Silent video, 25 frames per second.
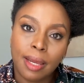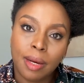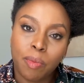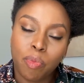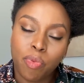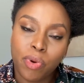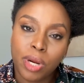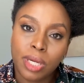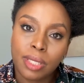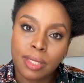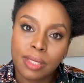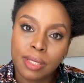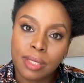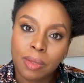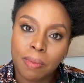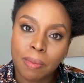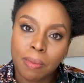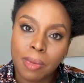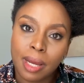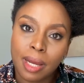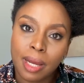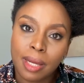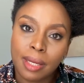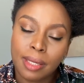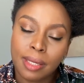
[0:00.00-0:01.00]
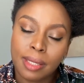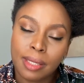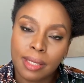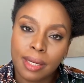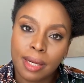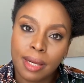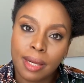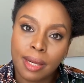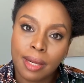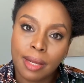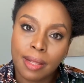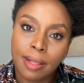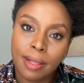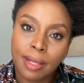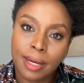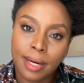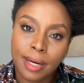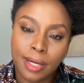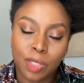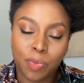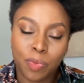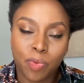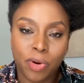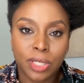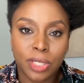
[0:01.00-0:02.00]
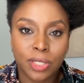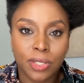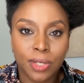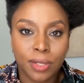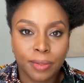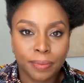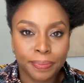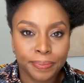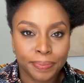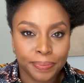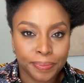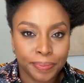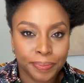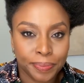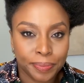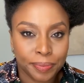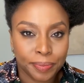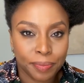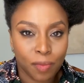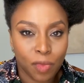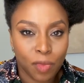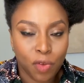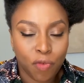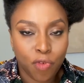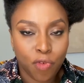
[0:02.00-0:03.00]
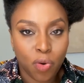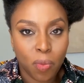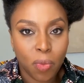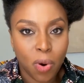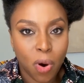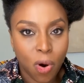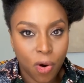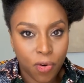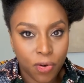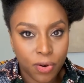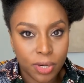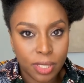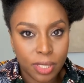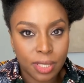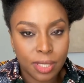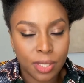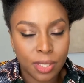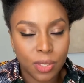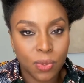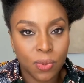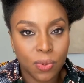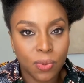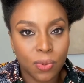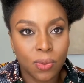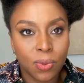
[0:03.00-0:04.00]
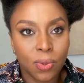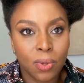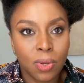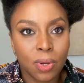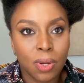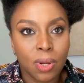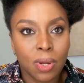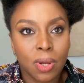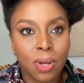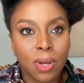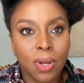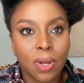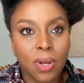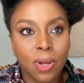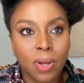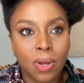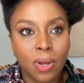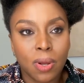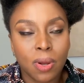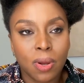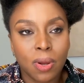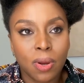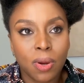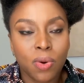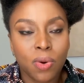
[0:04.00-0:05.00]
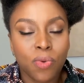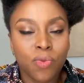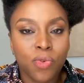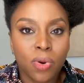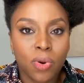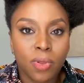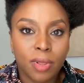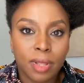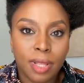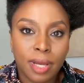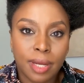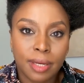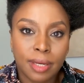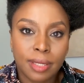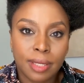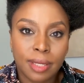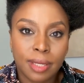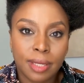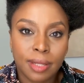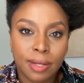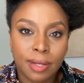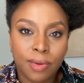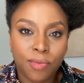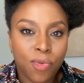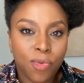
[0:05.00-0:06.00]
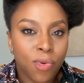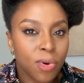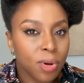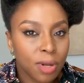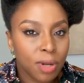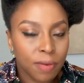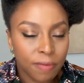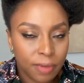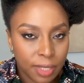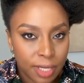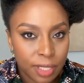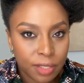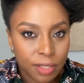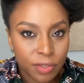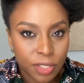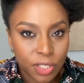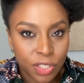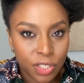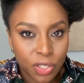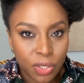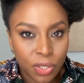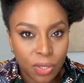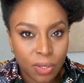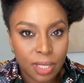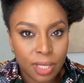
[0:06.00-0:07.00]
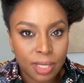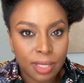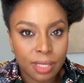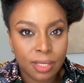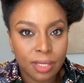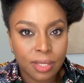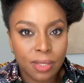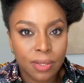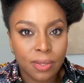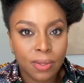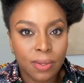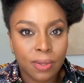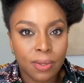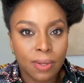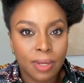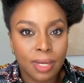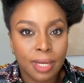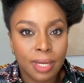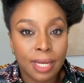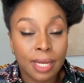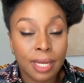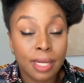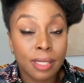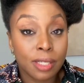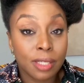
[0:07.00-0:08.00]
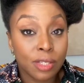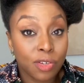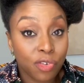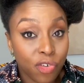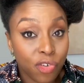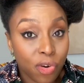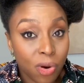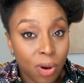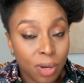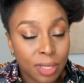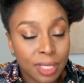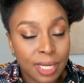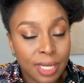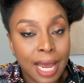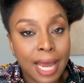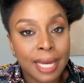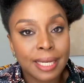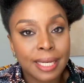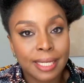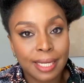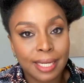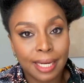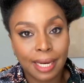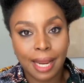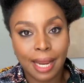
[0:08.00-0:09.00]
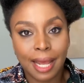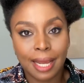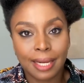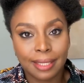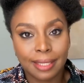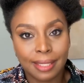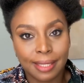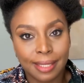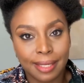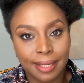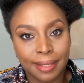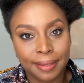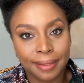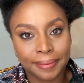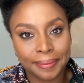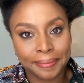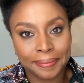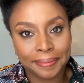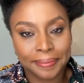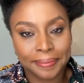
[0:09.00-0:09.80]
it brings to mind that expression from Horace, who wrote that the role of literature is to instruct and delight.